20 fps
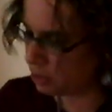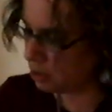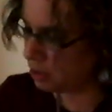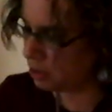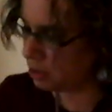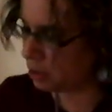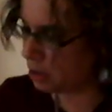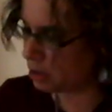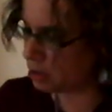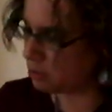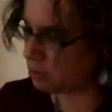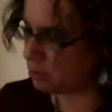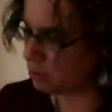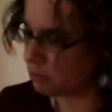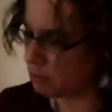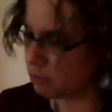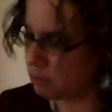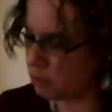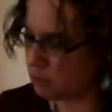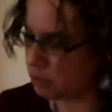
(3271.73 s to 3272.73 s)
I need to get
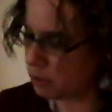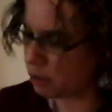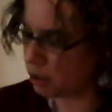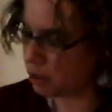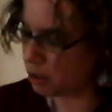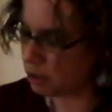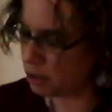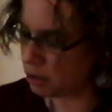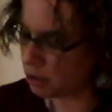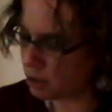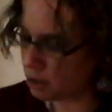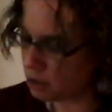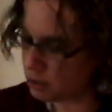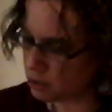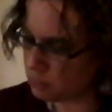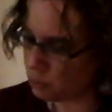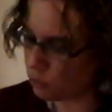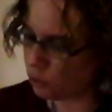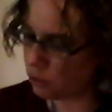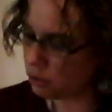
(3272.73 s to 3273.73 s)

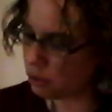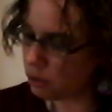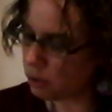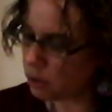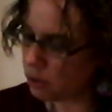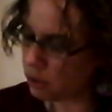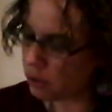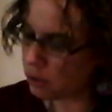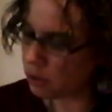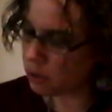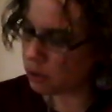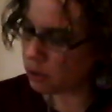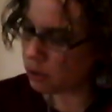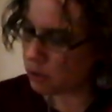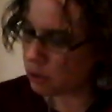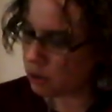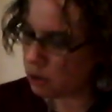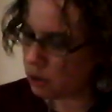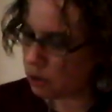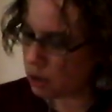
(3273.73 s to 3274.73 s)
some more.
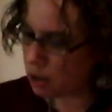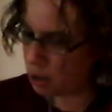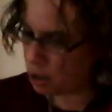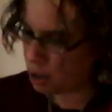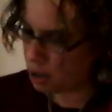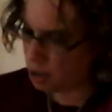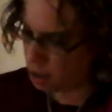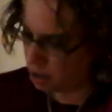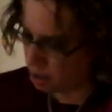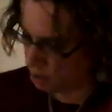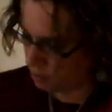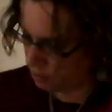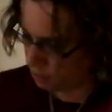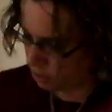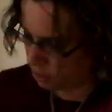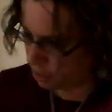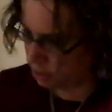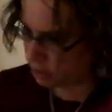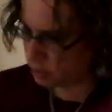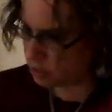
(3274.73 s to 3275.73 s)

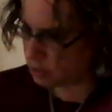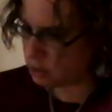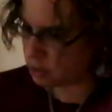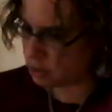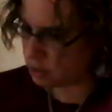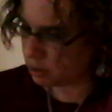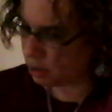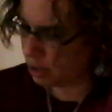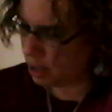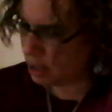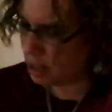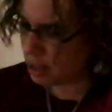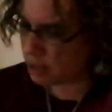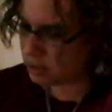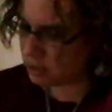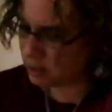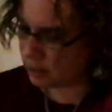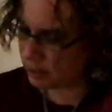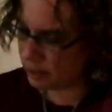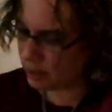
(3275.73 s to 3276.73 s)
What else?
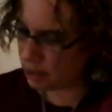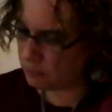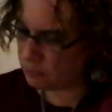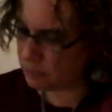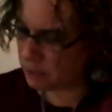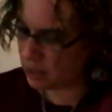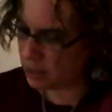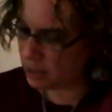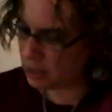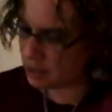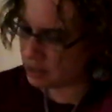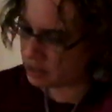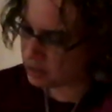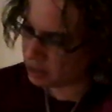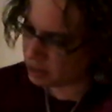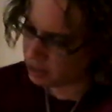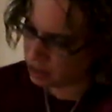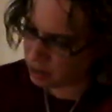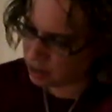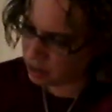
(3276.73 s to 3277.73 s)
Lots of little bitties
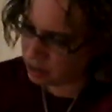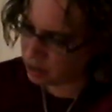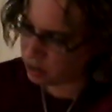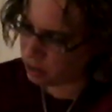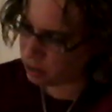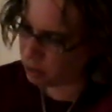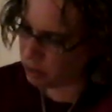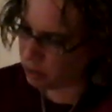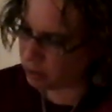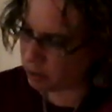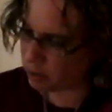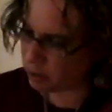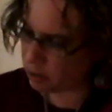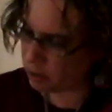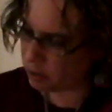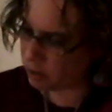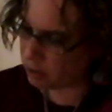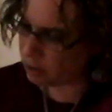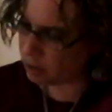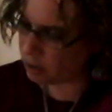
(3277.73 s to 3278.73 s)
in here,
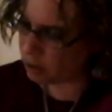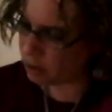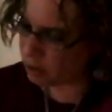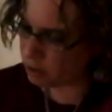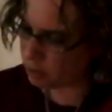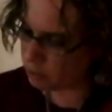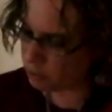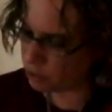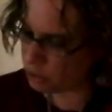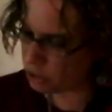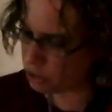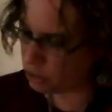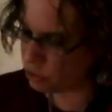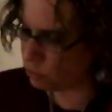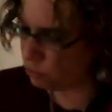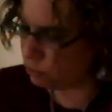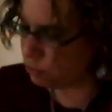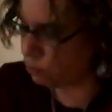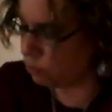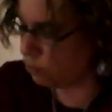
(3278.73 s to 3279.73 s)
which is
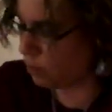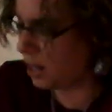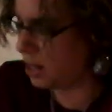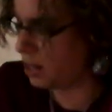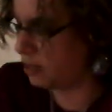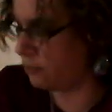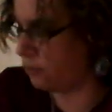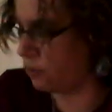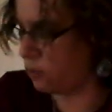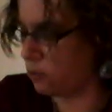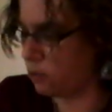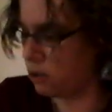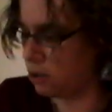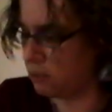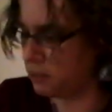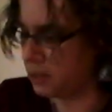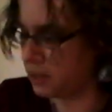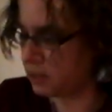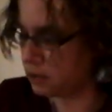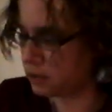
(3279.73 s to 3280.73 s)
great for
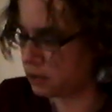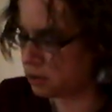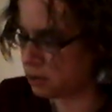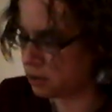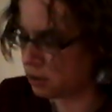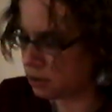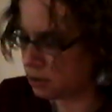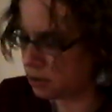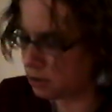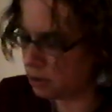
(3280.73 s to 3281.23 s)
ornaments.